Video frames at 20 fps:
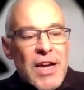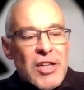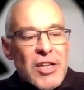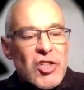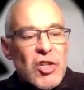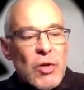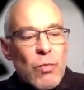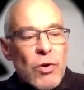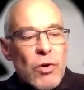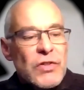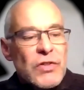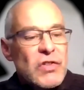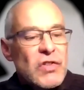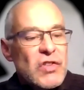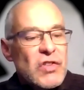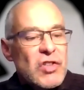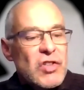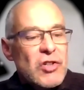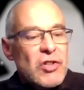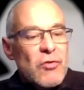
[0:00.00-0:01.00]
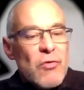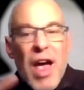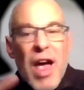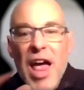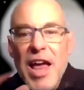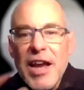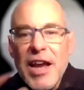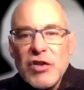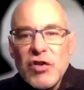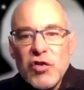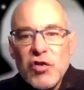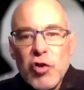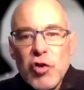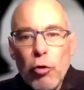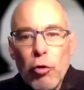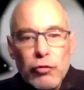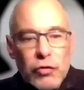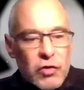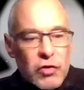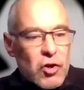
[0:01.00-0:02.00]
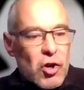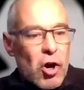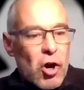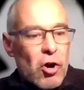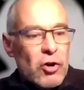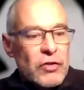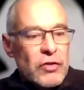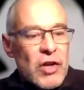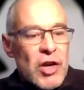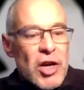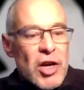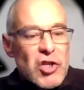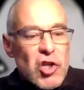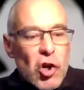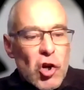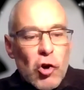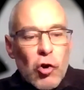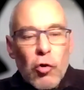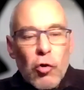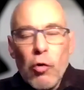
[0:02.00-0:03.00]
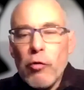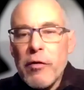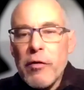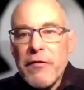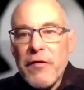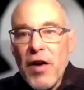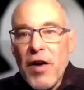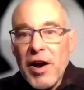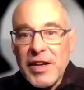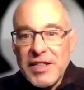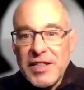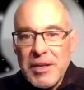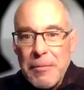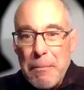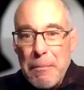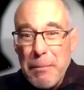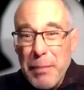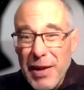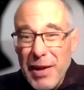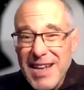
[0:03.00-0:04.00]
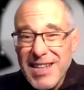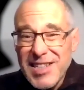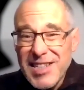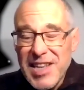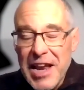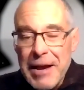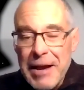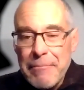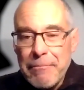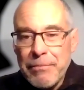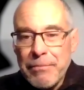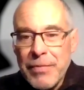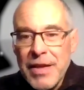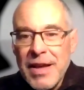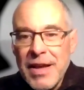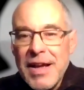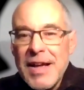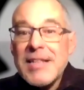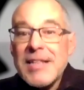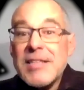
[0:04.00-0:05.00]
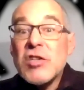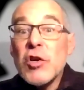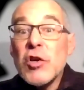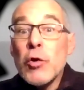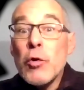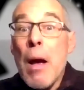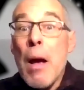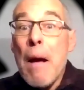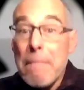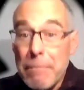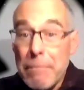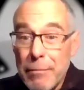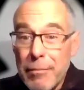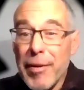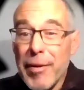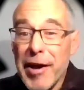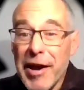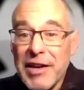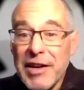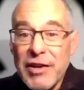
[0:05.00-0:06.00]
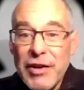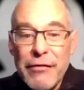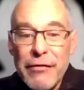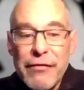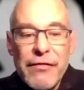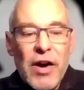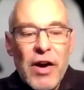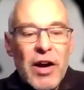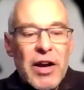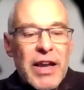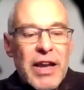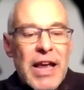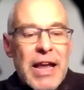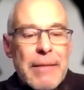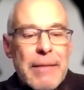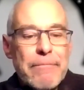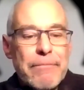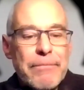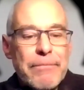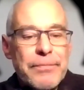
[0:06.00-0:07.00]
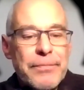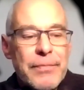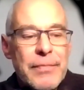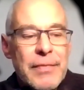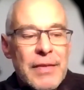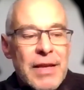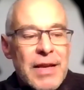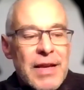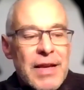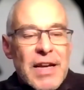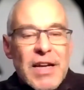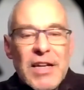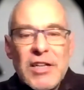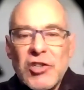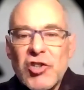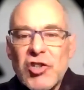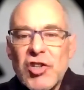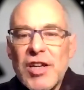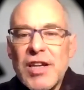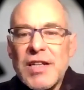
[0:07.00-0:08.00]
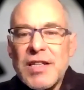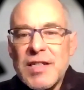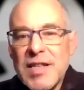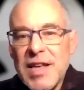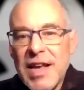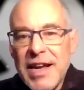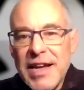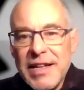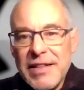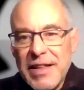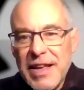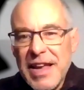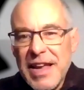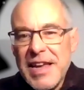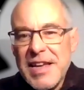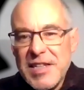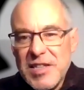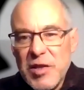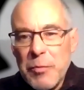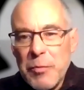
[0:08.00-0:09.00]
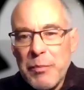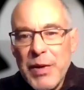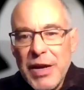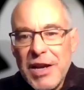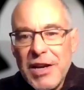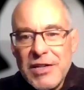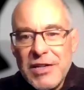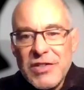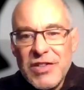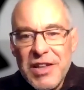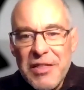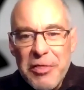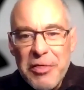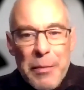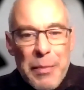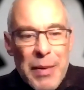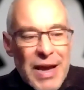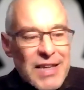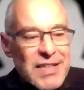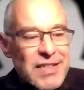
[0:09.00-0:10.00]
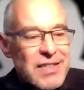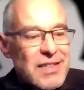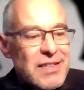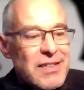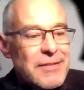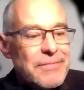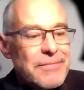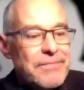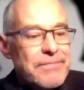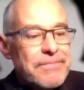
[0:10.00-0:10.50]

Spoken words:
She wants to exalt God, to glorify, to bless him, to magnify him. She is saying that he is the biggest and the best.